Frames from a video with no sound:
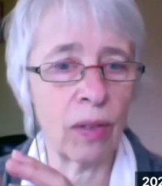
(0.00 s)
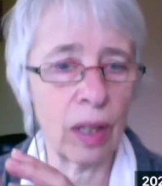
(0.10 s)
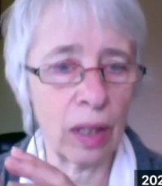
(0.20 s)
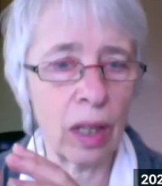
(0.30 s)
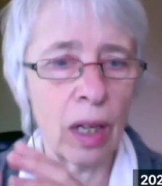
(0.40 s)

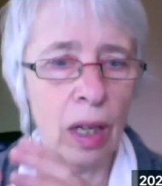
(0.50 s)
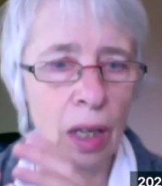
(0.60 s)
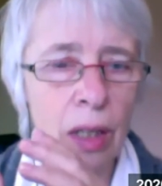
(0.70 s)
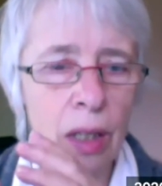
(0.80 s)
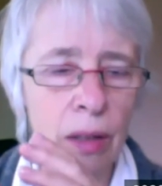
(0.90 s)
Like,
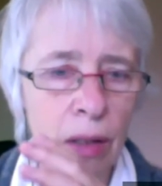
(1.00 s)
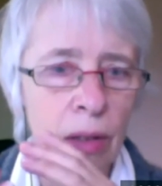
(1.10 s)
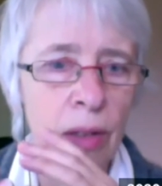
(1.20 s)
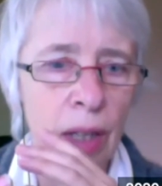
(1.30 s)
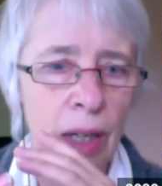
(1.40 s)

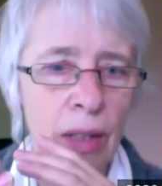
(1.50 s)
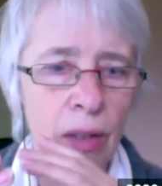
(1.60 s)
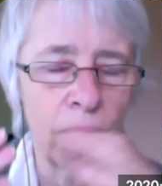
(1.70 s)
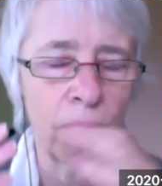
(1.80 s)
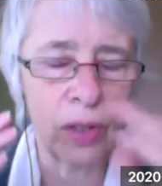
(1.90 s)
you
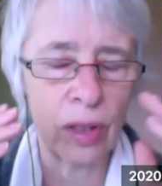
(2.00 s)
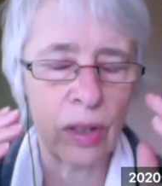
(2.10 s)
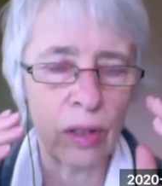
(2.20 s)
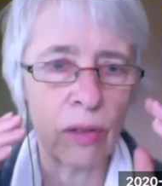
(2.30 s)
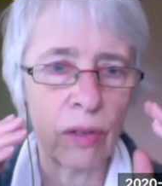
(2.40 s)
have
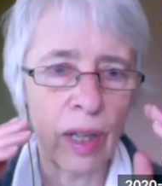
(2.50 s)
children.